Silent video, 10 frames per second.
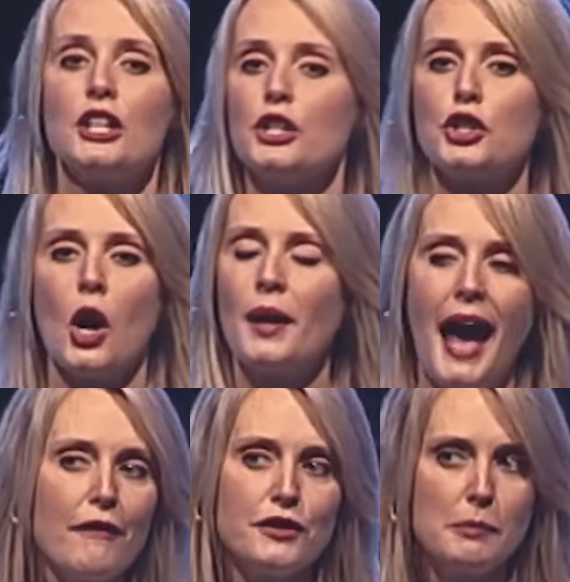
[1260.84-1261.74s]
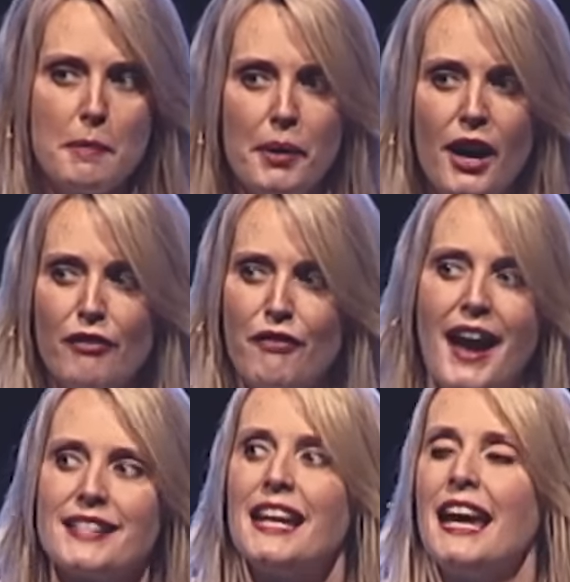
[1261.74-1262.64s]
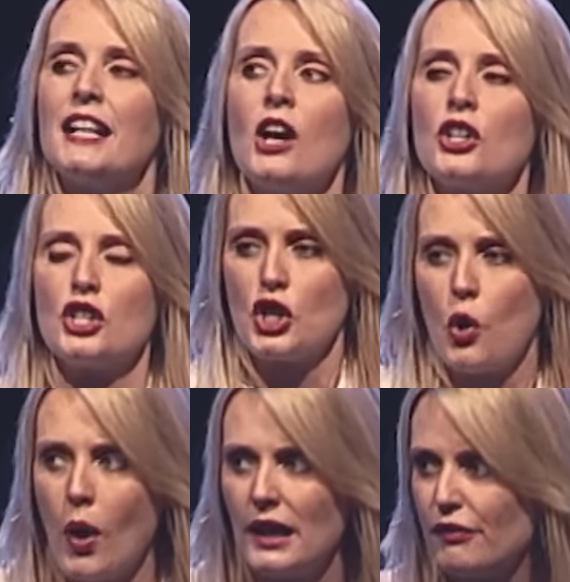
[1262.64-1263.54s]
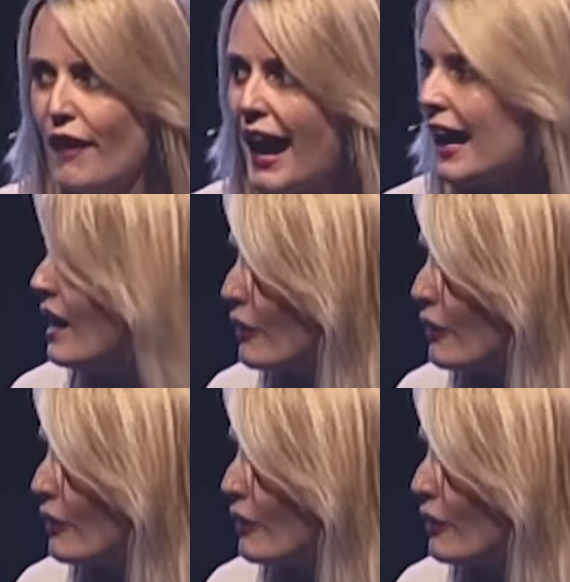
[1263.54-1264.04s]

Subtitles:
And you don't have to be perfect in order to qualify